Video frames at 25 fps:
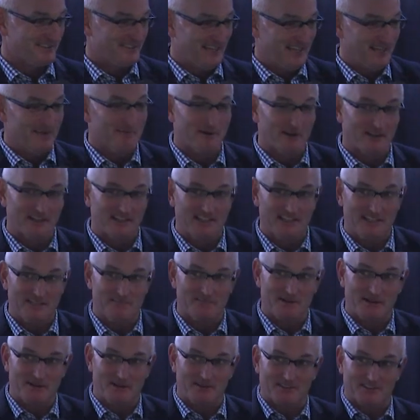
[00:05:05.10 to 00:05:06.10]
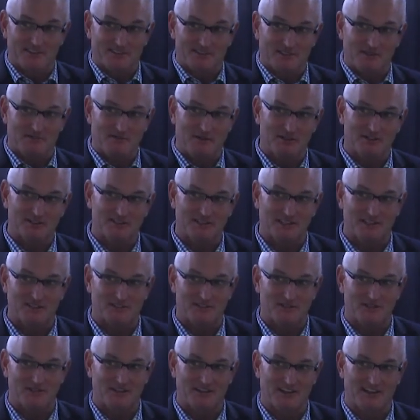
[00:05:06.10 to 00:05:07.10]
name on an email that Jim
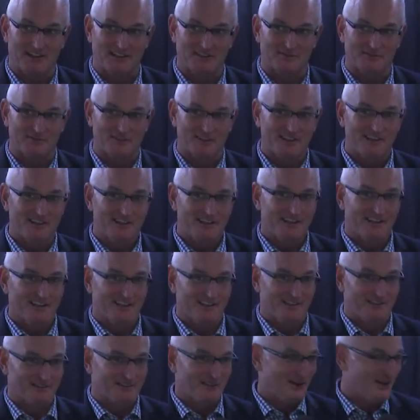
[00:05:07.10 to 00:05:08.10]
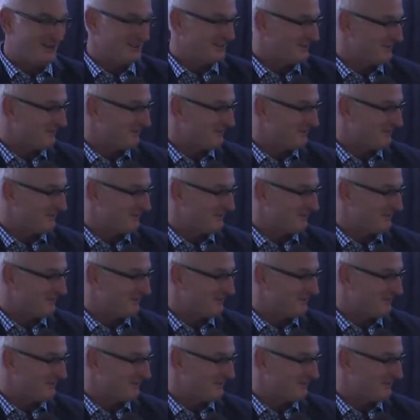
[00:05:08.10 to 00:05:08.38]
Elsasser and I have talked